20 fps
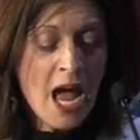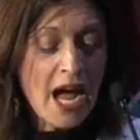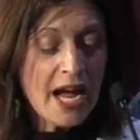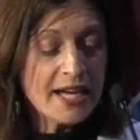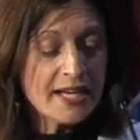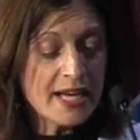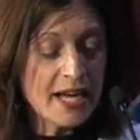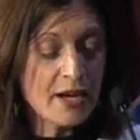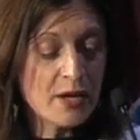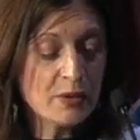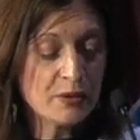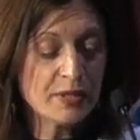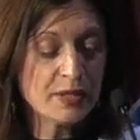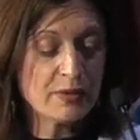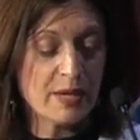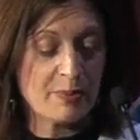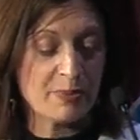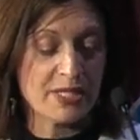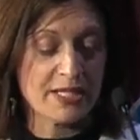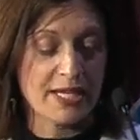I not only
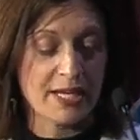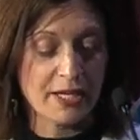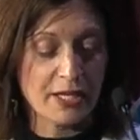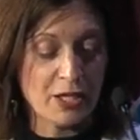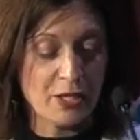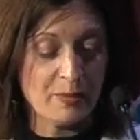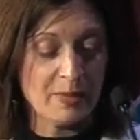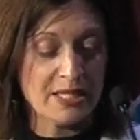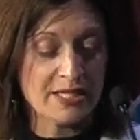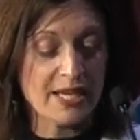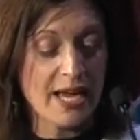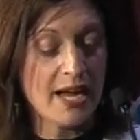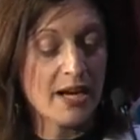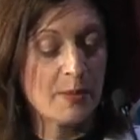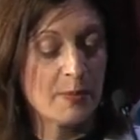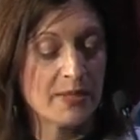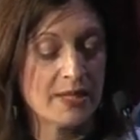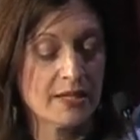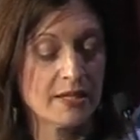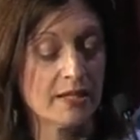represent
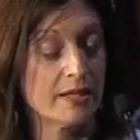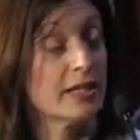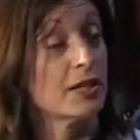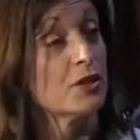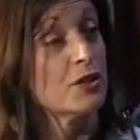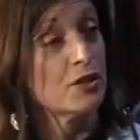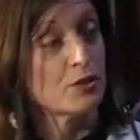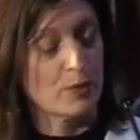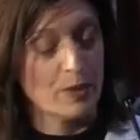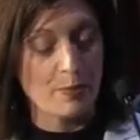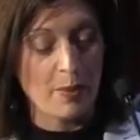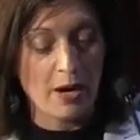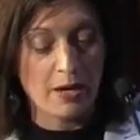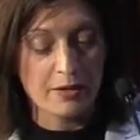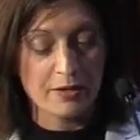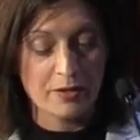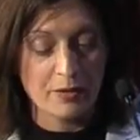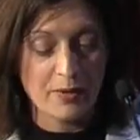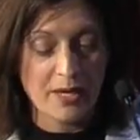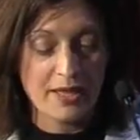Qbtech, but the clinicians we
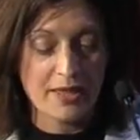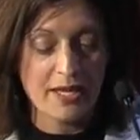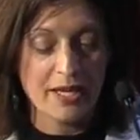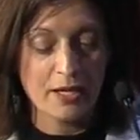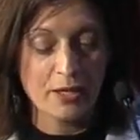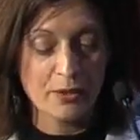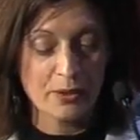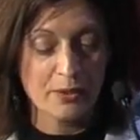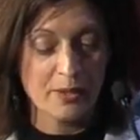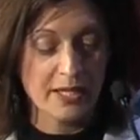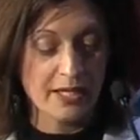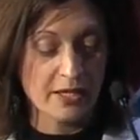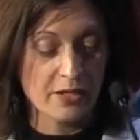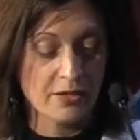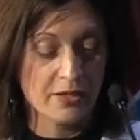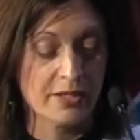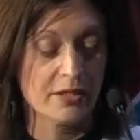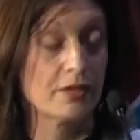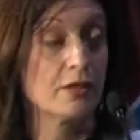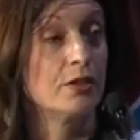partner with, including a
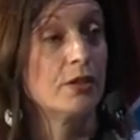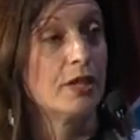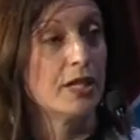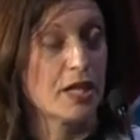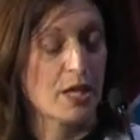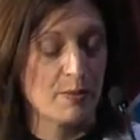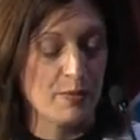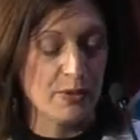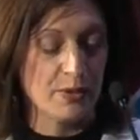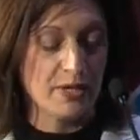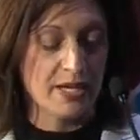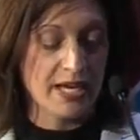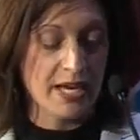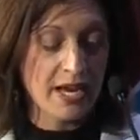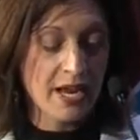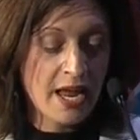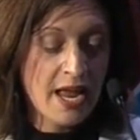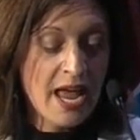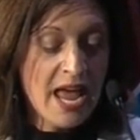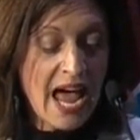clinical and
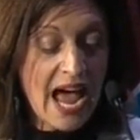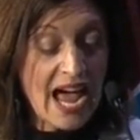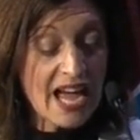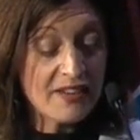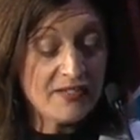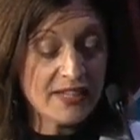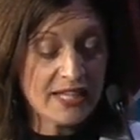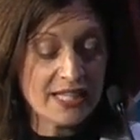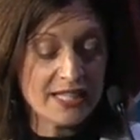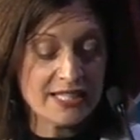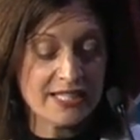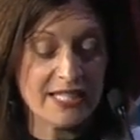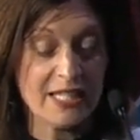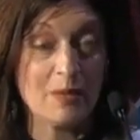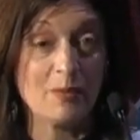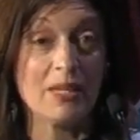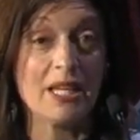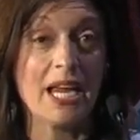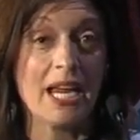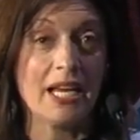community advocate
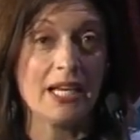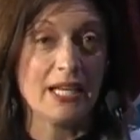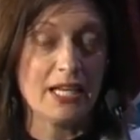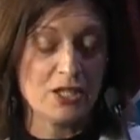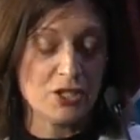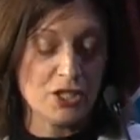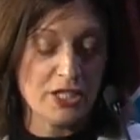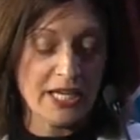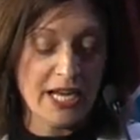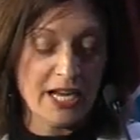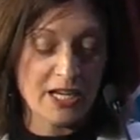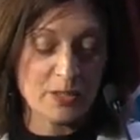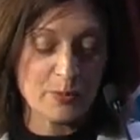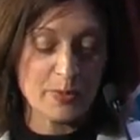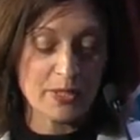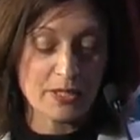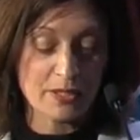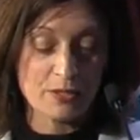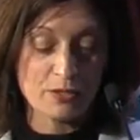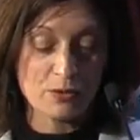team, the ADHD
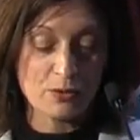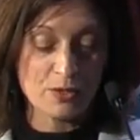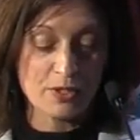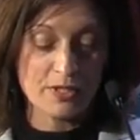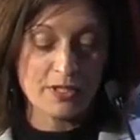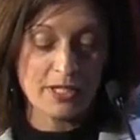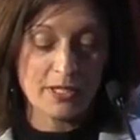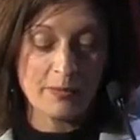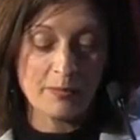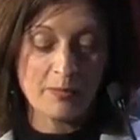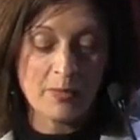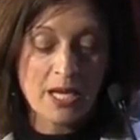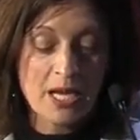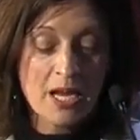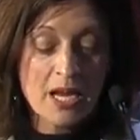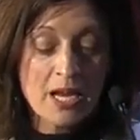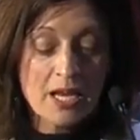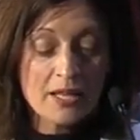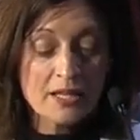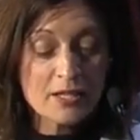Expert Consortium.
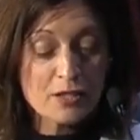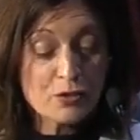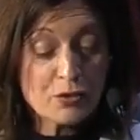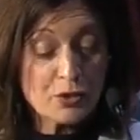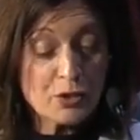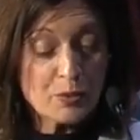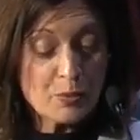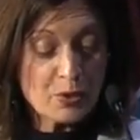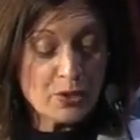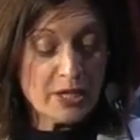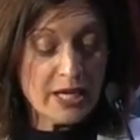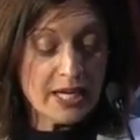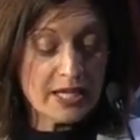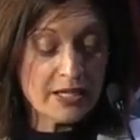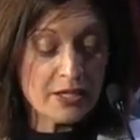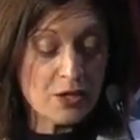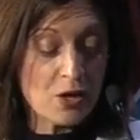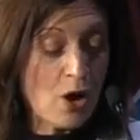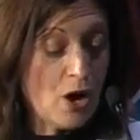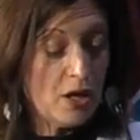This group
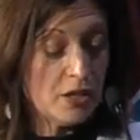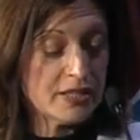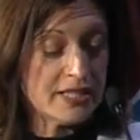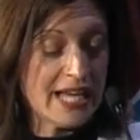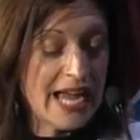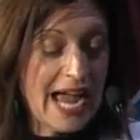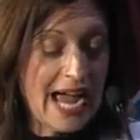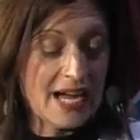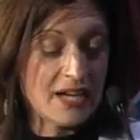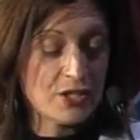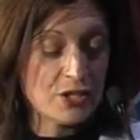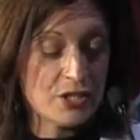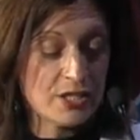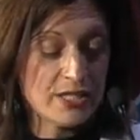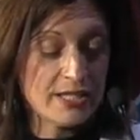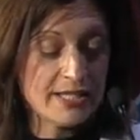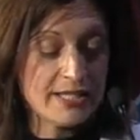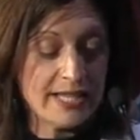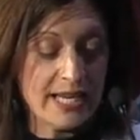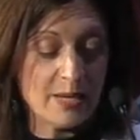created a call to
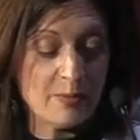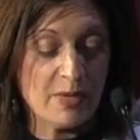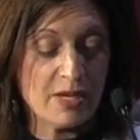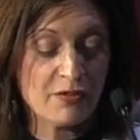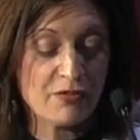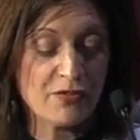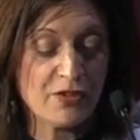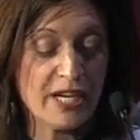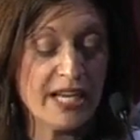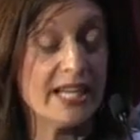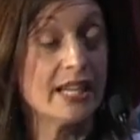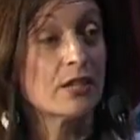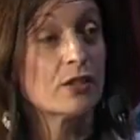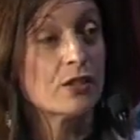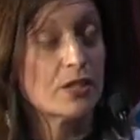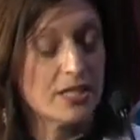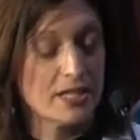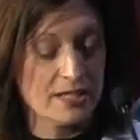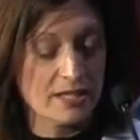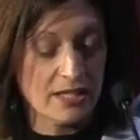action statement for
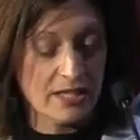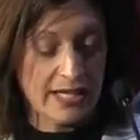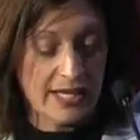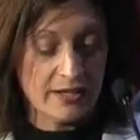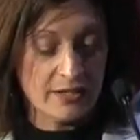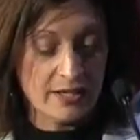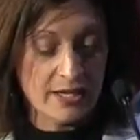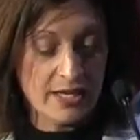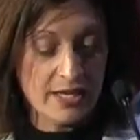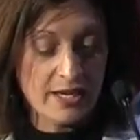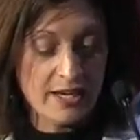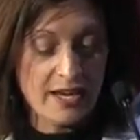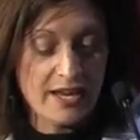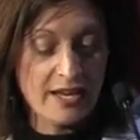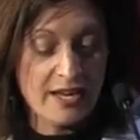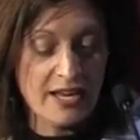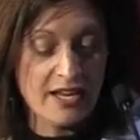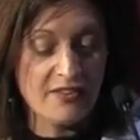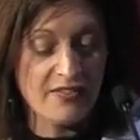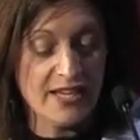increased clarity,
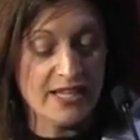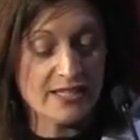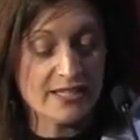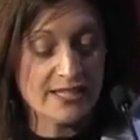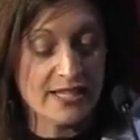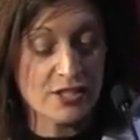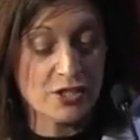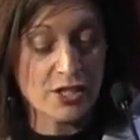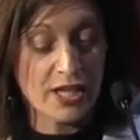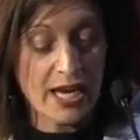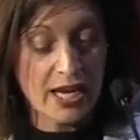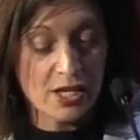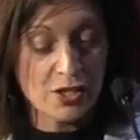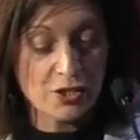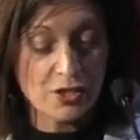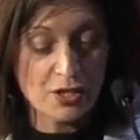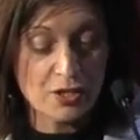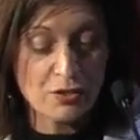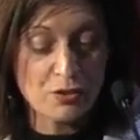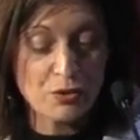advanced
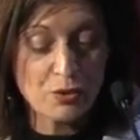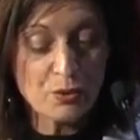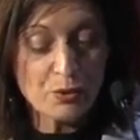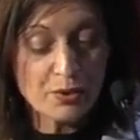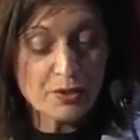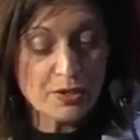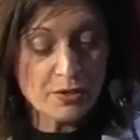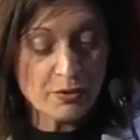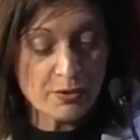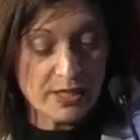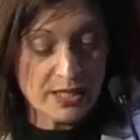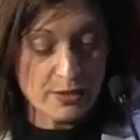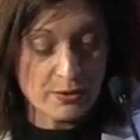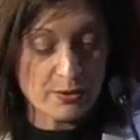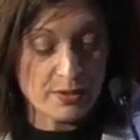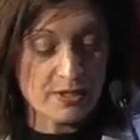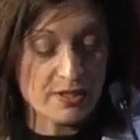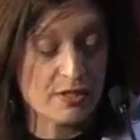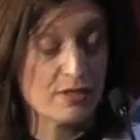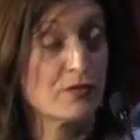education, tools, and
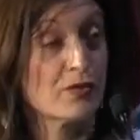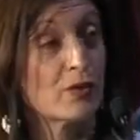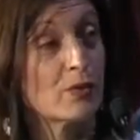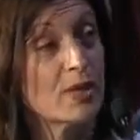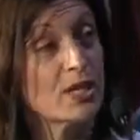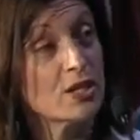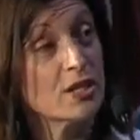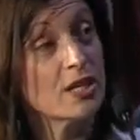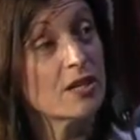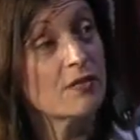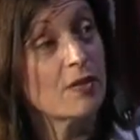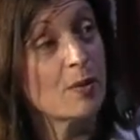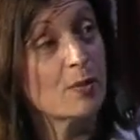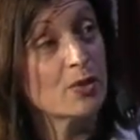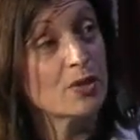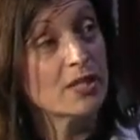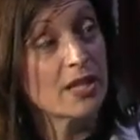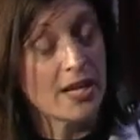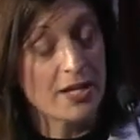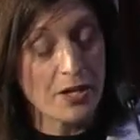resources for which they have
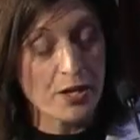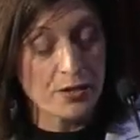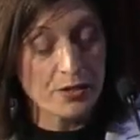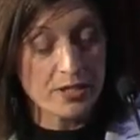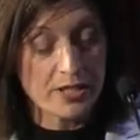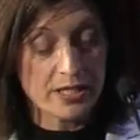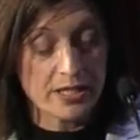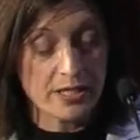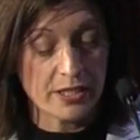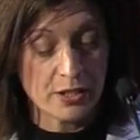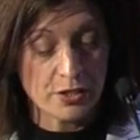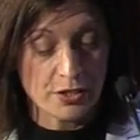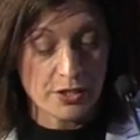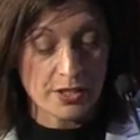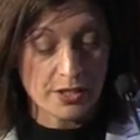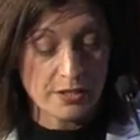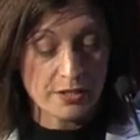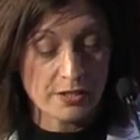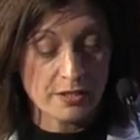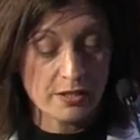almost 900
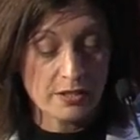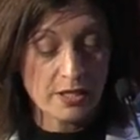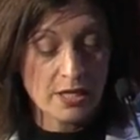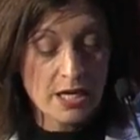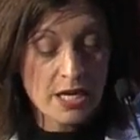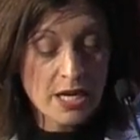signatures.